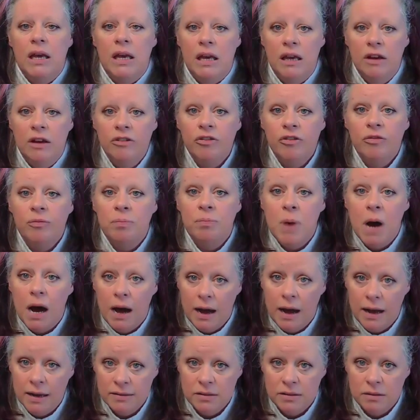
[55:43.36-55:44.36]
If
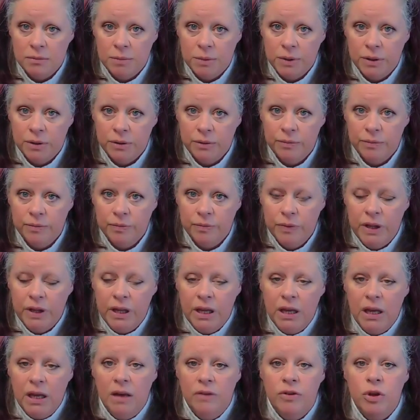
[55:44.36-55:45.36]
possible,
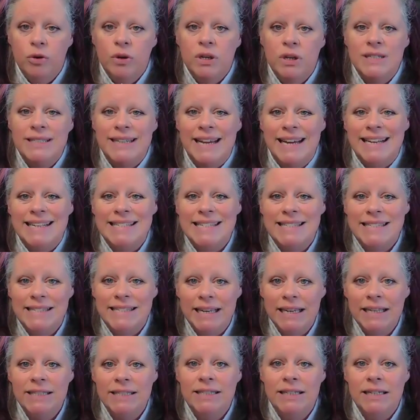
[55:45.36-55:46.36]
if you can take
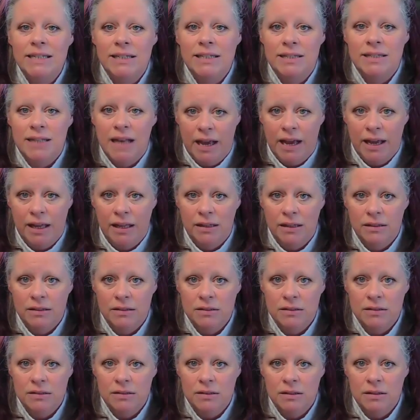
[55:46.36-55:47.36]
60
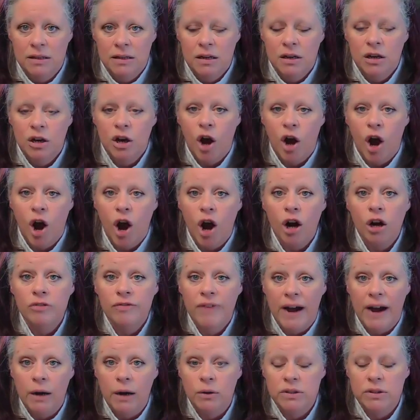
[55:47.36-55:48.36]
seconds,
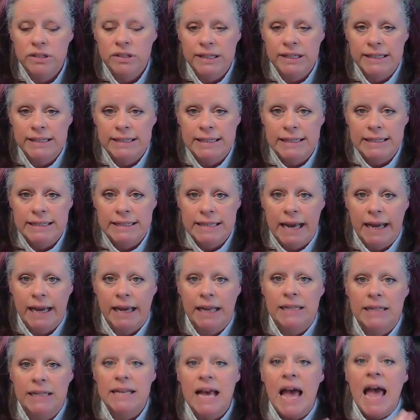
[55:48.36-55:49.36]
carve out 60
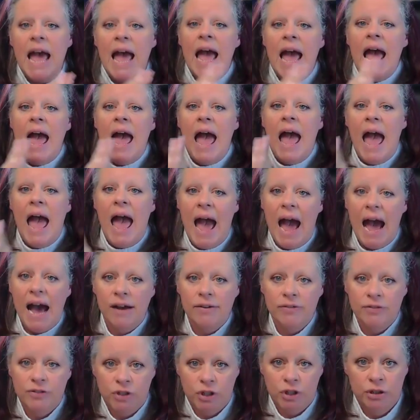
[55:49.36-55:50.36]
seconds
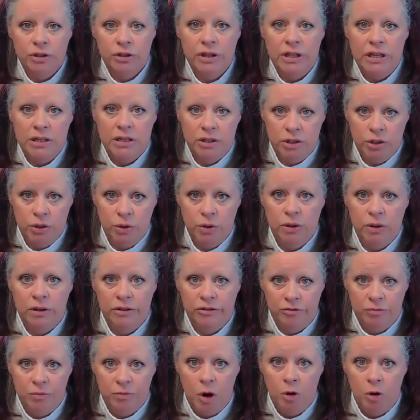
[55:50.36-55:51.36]
after the
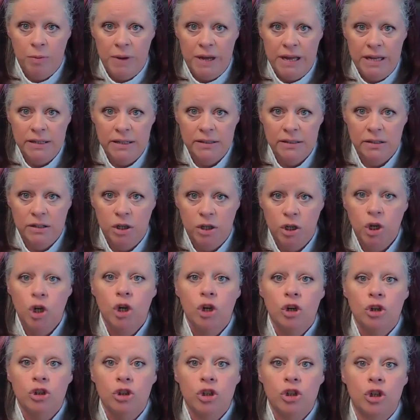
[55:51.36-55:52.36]
intuitive moment
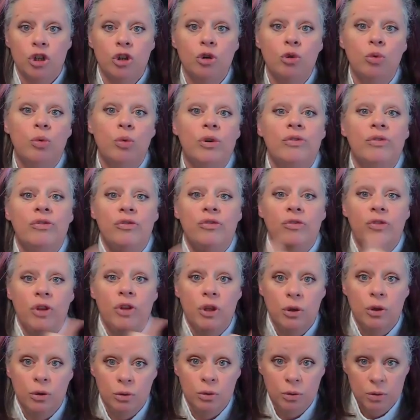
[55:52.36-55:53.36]
to
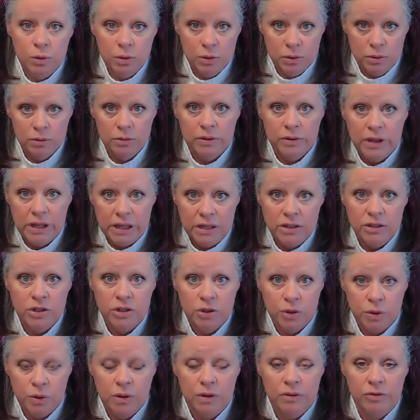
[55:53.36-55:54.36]
review the
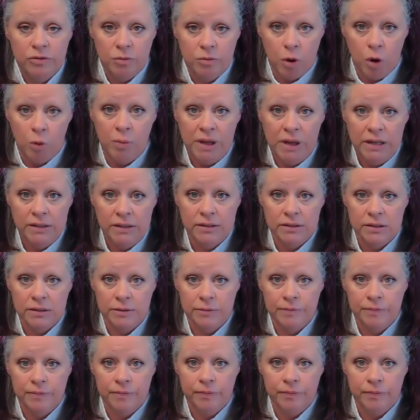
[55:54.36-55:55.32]
intuitive moment,